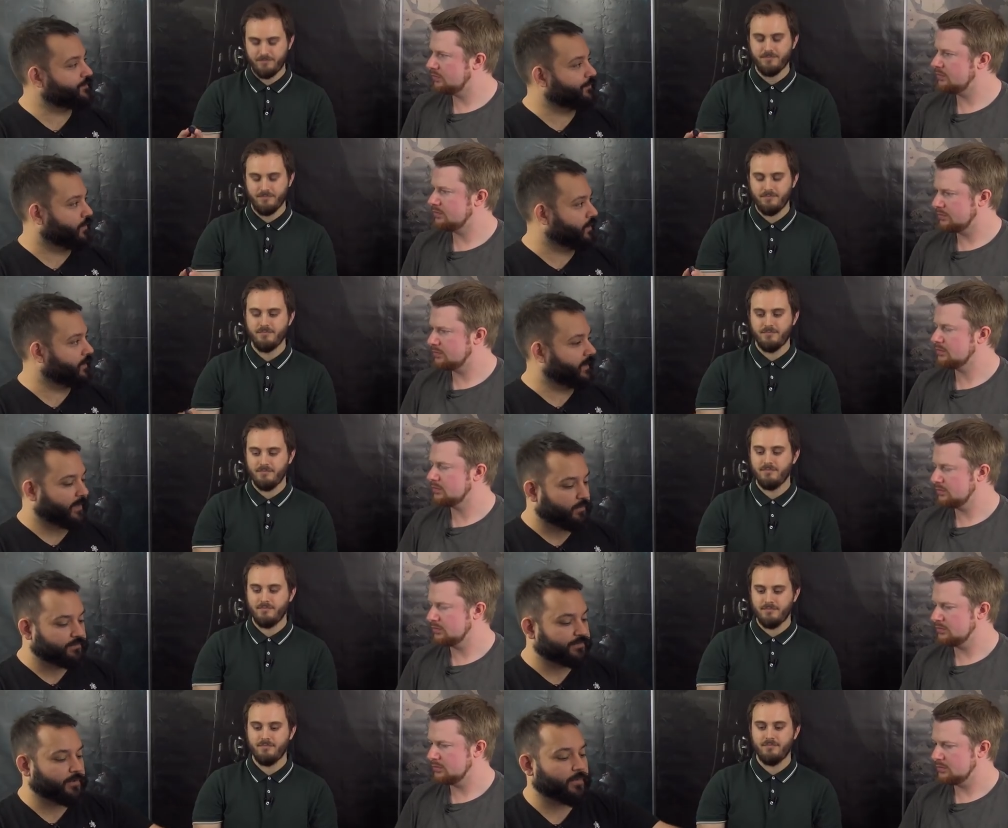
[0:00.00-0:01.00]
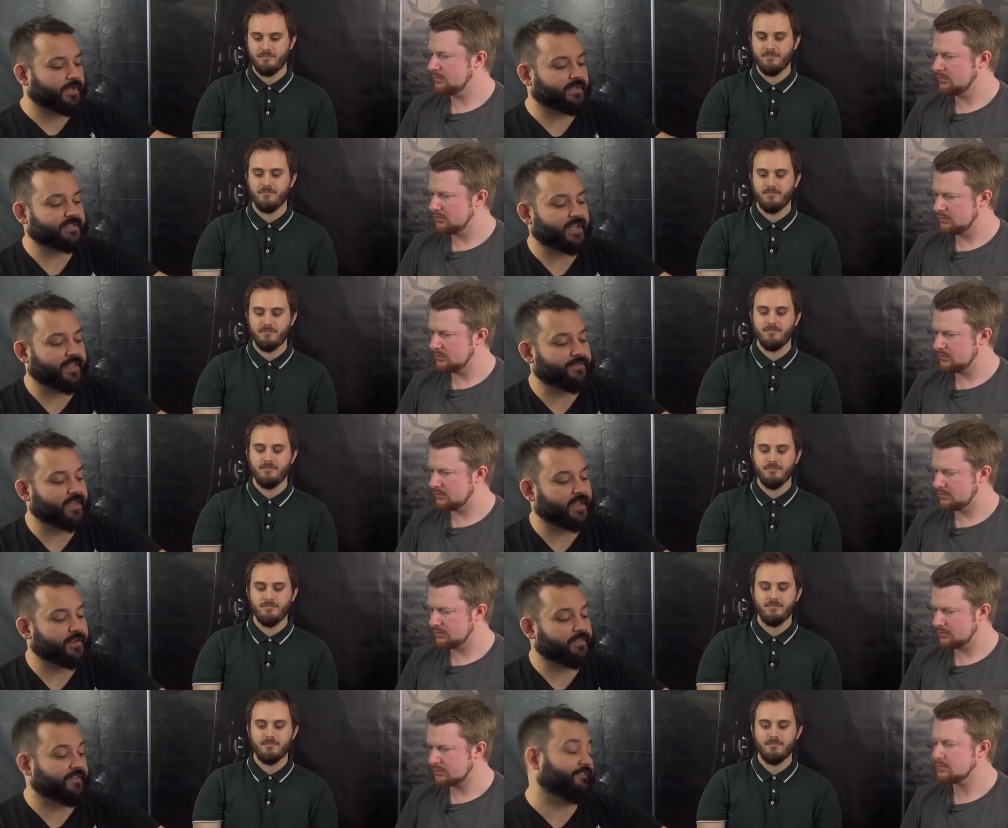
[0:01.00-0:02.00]
Speaker 1: four uh, wound tokens, and
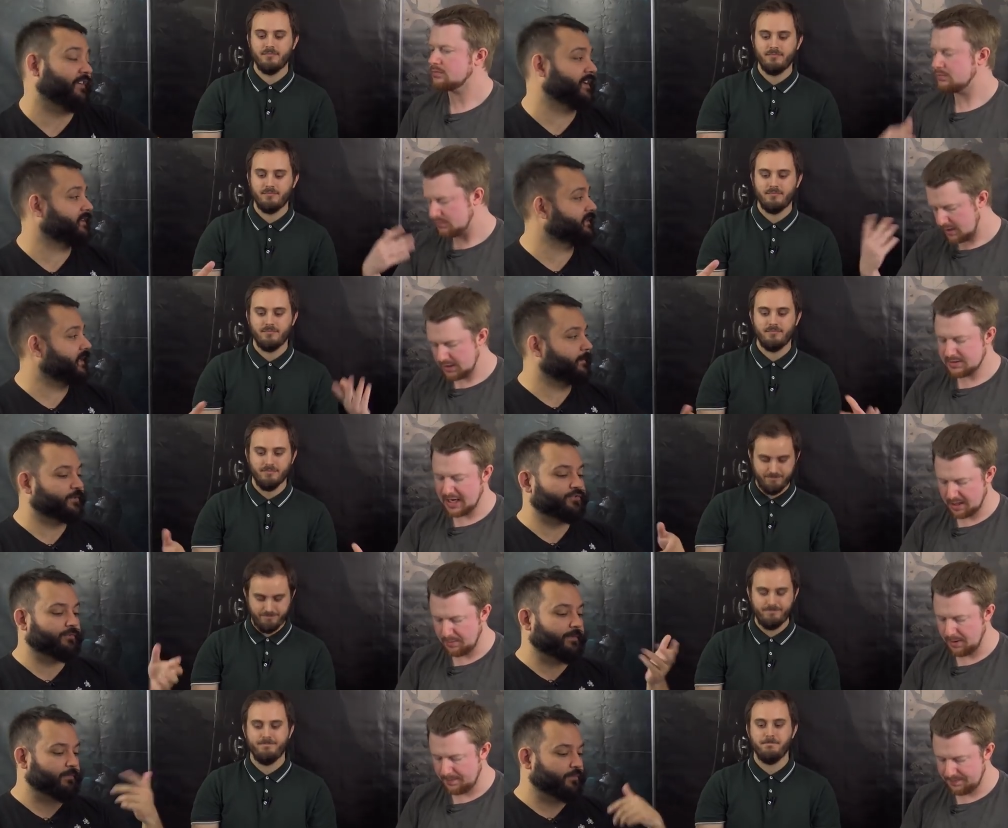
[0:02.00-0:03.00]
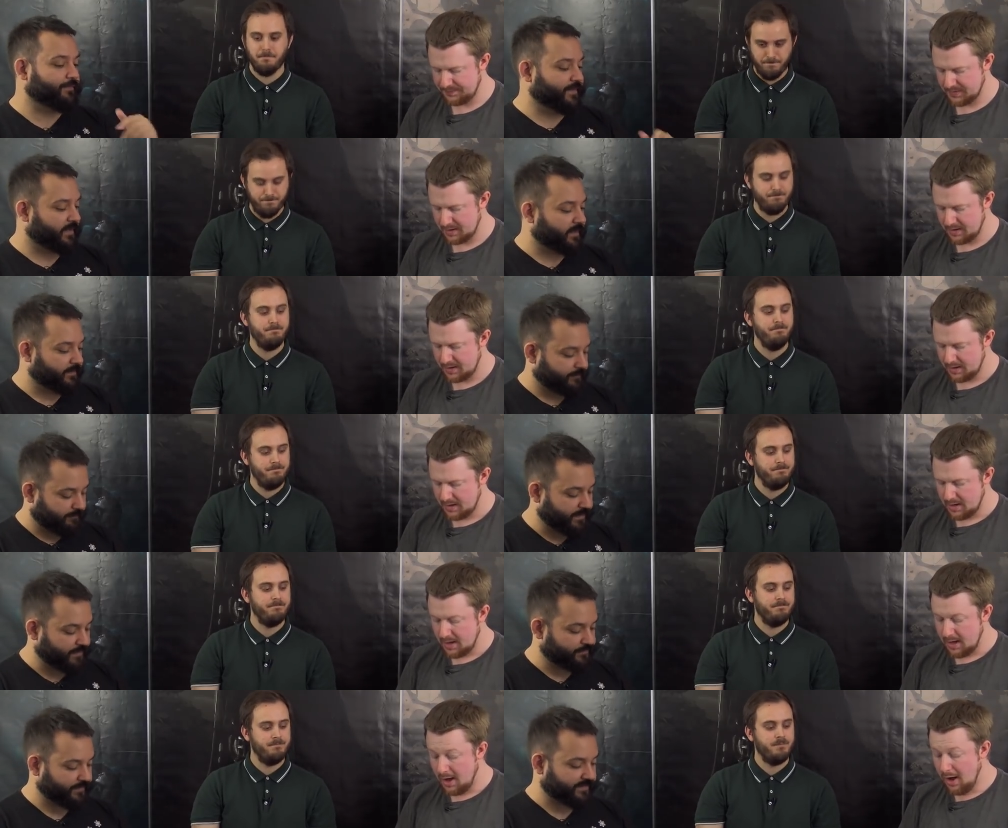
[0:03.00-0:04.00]
then the final damage Take to remove the mm -hmm.
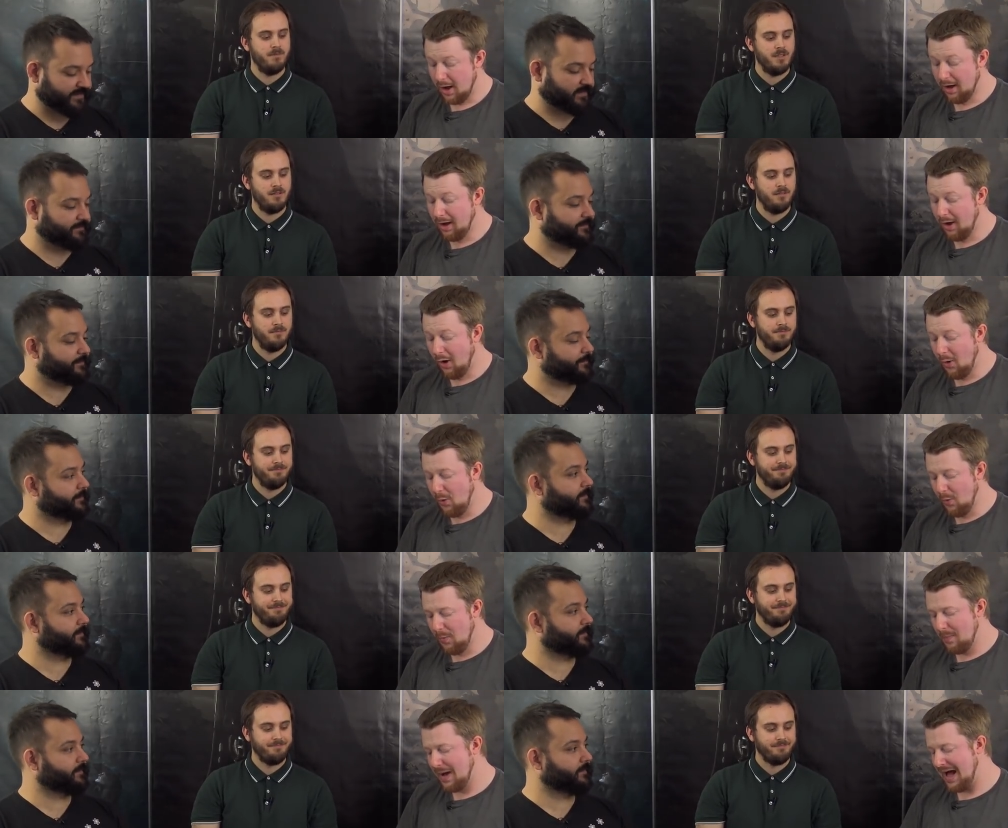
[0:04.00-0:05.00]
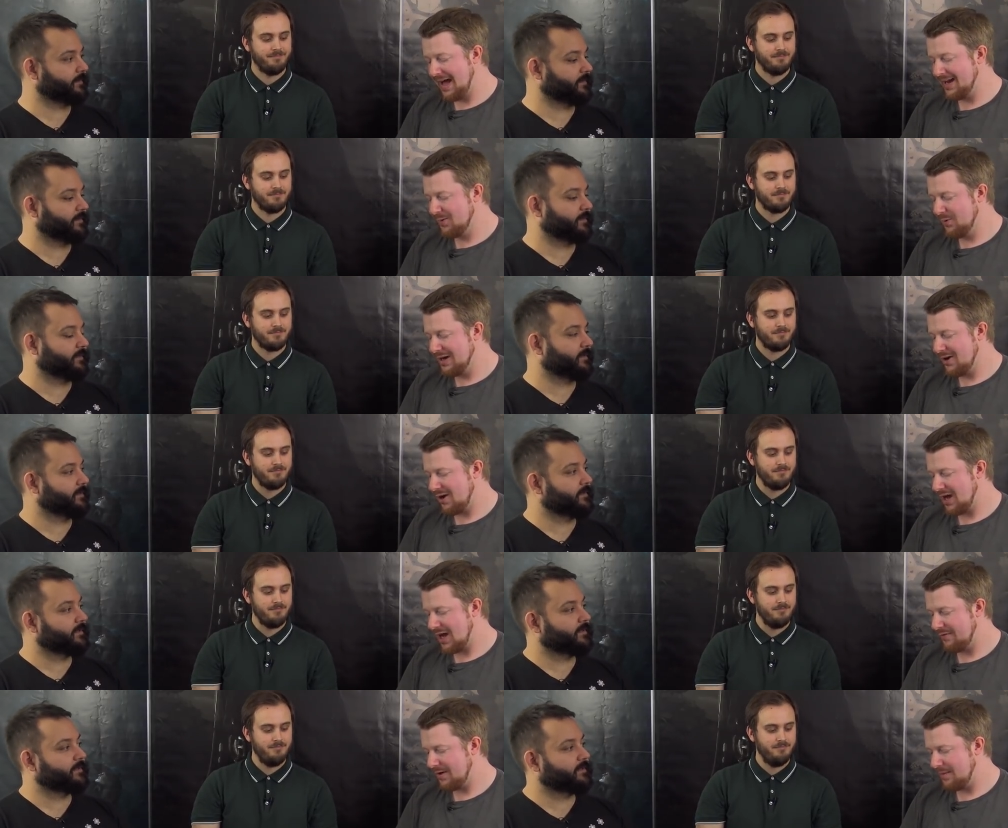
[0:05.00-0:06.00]
miniature itself.
Speaker 2: Oh man, we now
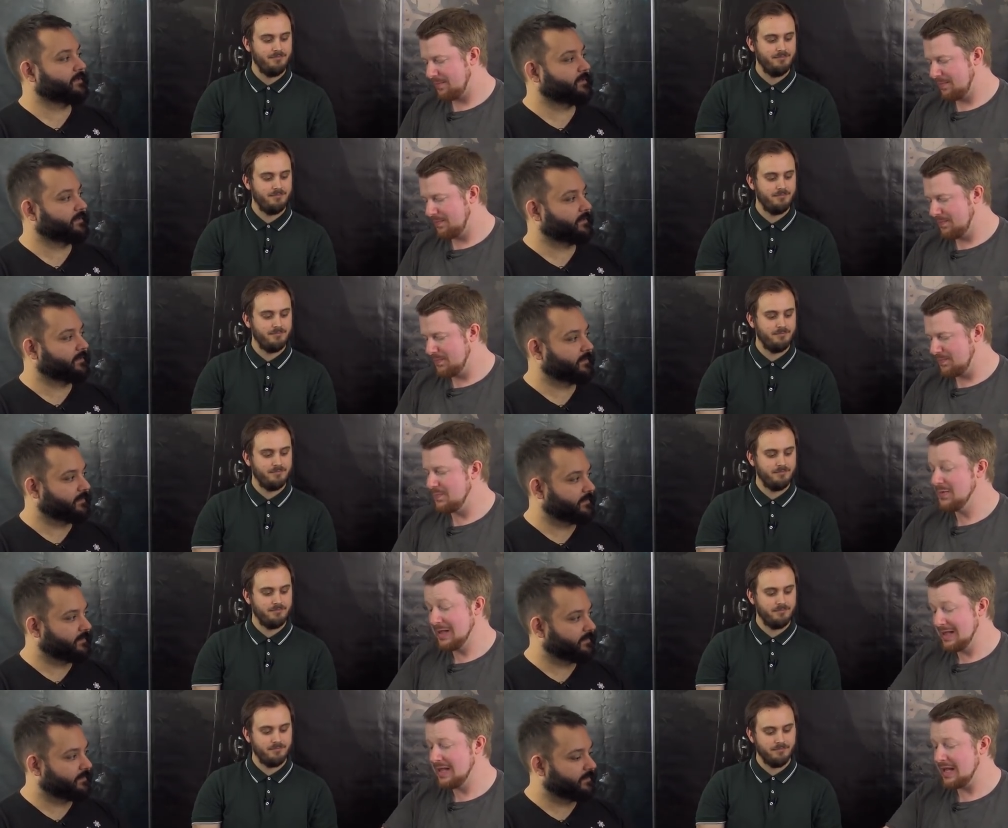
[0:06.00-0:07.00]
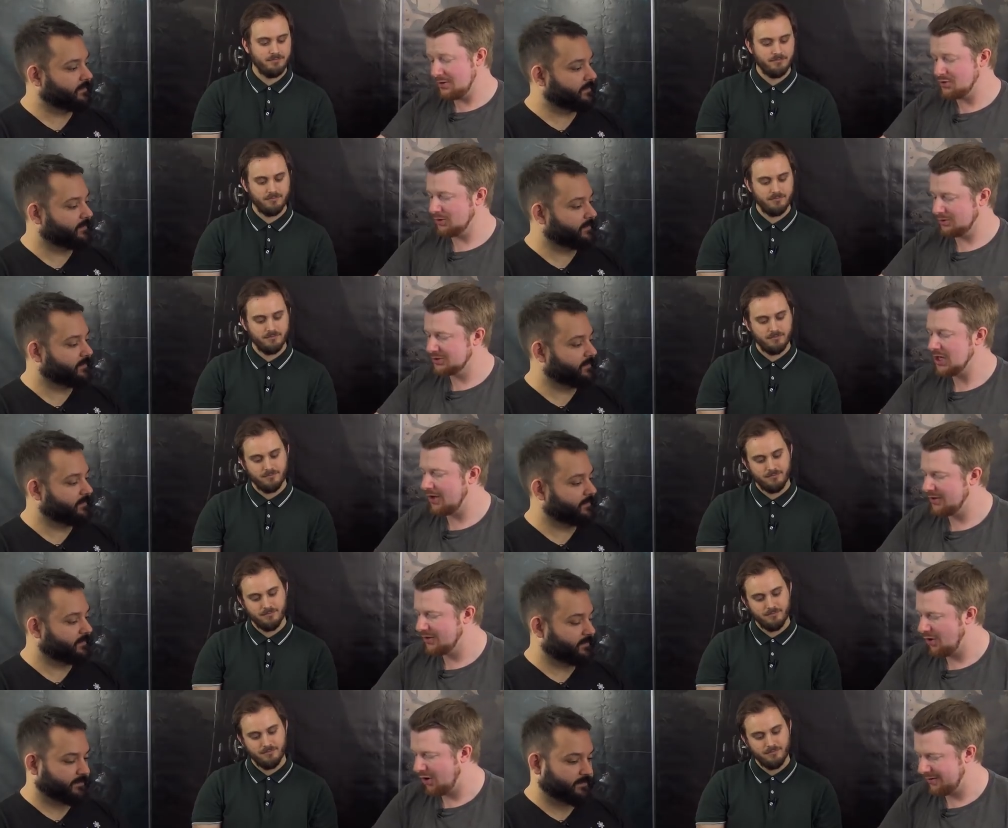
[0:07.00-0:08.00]
have a literal ton
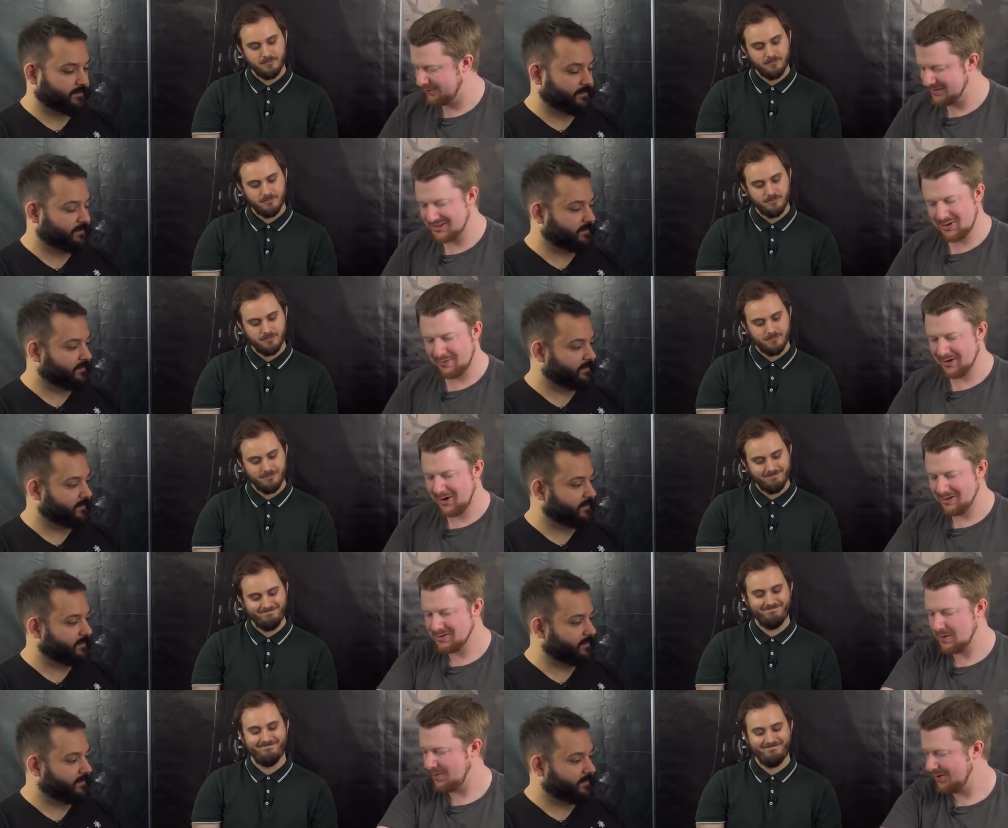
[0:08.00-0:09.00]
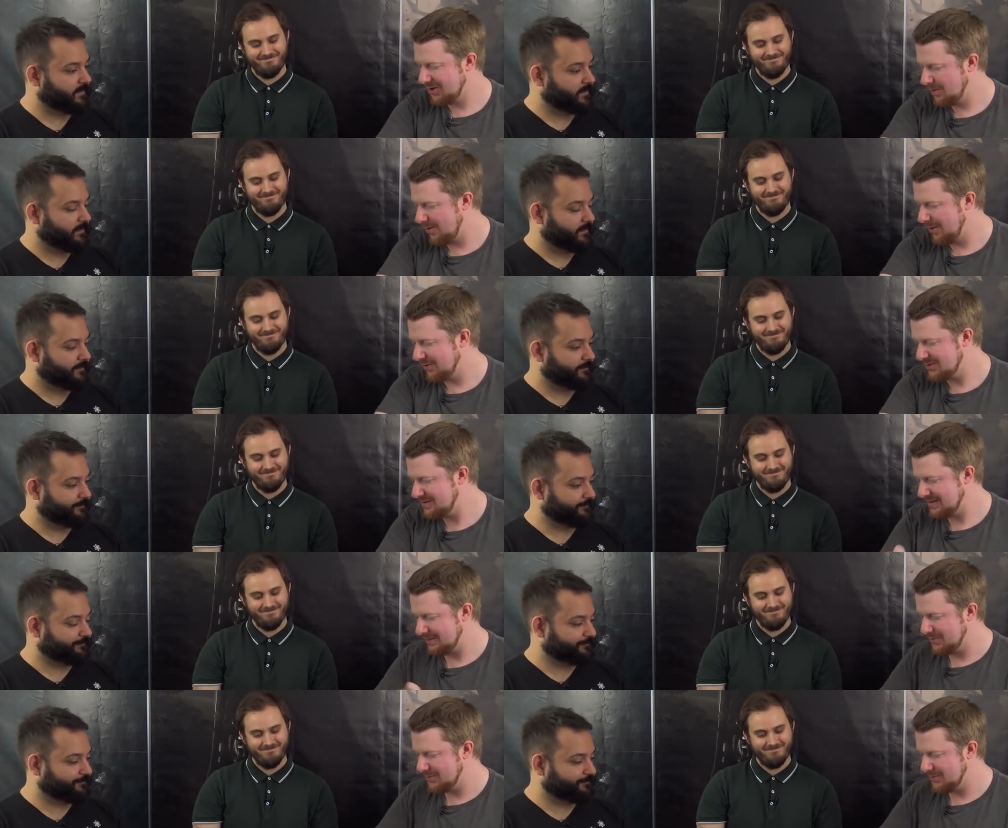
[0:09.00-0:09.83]
of discovery cards that are about to come out, which I'm